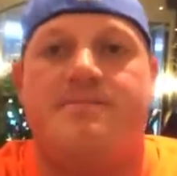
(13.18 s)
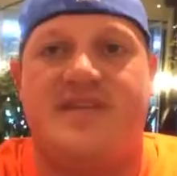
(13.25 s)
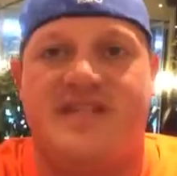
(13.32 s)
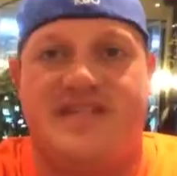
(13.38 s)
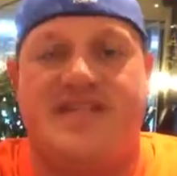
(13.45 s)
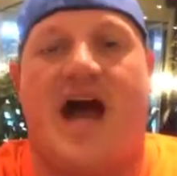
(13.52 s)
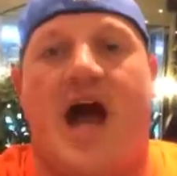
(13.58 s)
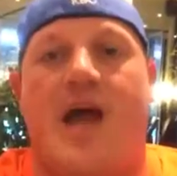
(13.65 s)

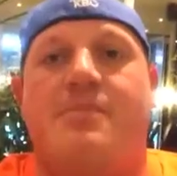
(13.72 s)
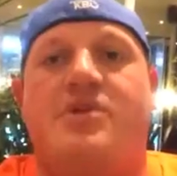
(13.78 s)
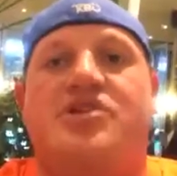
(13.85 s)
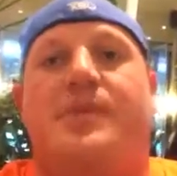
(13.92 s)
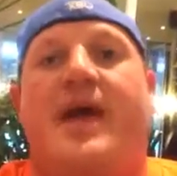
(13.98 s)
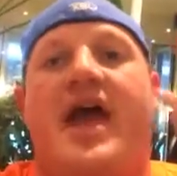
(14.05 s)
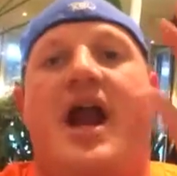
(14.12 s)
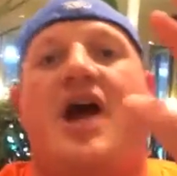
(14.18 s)
this time, but
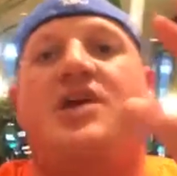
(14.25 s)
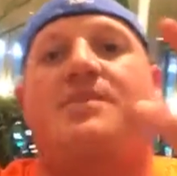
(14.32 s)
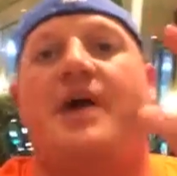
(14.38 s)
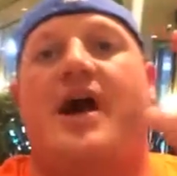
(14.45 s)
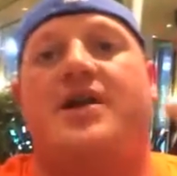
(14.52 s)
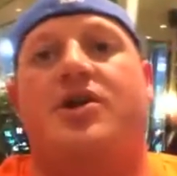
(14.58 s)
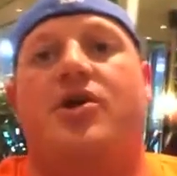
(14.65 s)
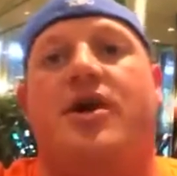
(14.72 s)
Japan
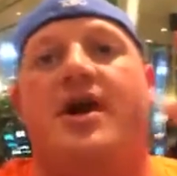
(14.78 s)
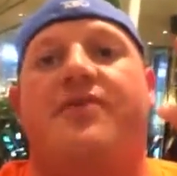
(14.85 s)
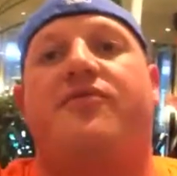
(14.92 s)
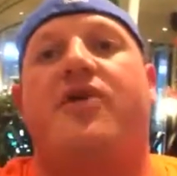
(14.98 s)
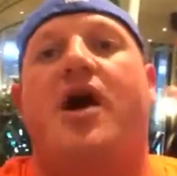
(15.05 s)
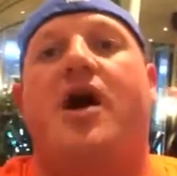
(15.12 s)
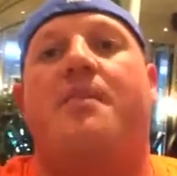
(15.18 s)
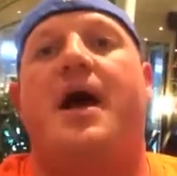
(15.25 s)
occupied Korea
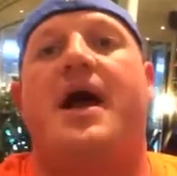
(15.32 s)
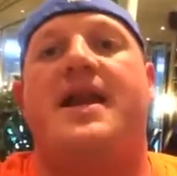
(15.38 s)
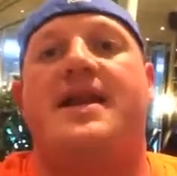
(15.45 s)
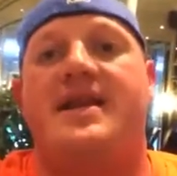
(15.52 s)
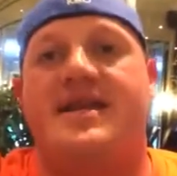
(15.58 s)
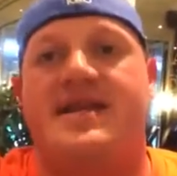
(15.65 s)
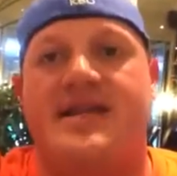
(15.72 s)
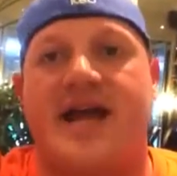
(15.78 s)
from
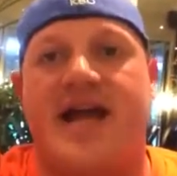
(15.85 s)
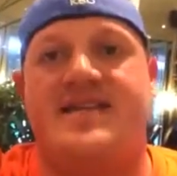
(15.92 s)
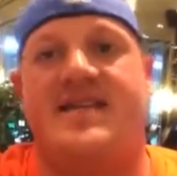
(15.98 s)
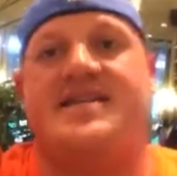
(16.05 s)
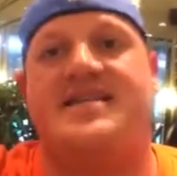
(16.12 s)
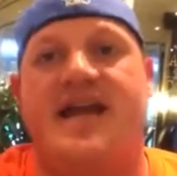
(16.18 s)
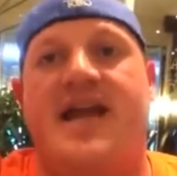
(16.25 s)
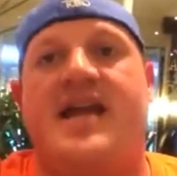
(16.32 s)

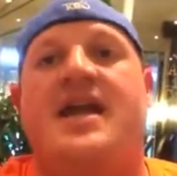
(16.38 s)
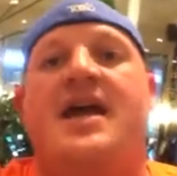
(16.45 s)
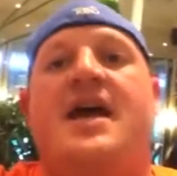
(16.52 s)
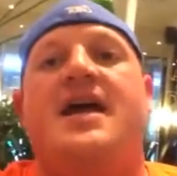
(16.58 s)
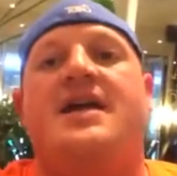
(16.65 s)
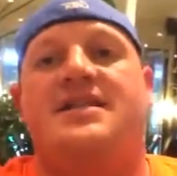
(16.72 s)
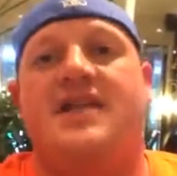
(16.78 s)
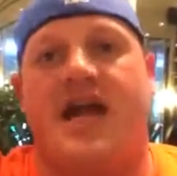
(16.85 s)
1910 to
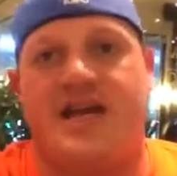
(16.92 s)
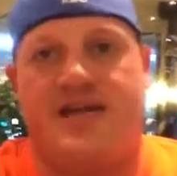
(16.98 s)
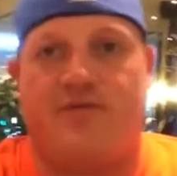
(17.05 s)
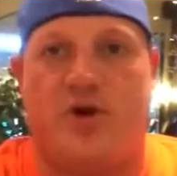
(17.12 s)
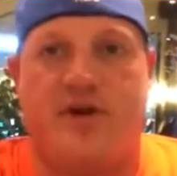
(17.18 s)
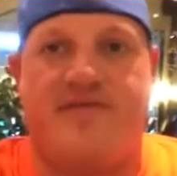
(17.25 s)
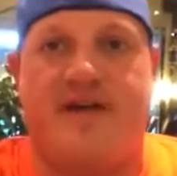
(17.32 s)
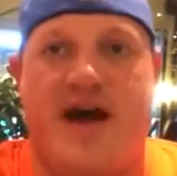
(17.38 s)

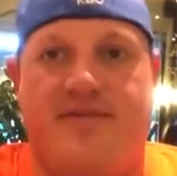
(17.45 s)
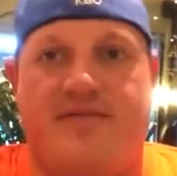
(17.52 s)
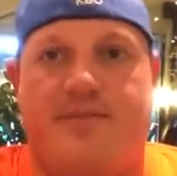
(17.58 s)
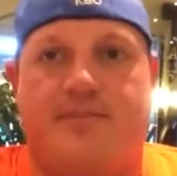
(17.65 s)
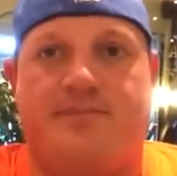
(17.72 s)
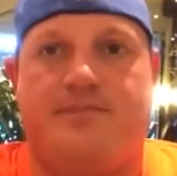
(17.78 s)
1945.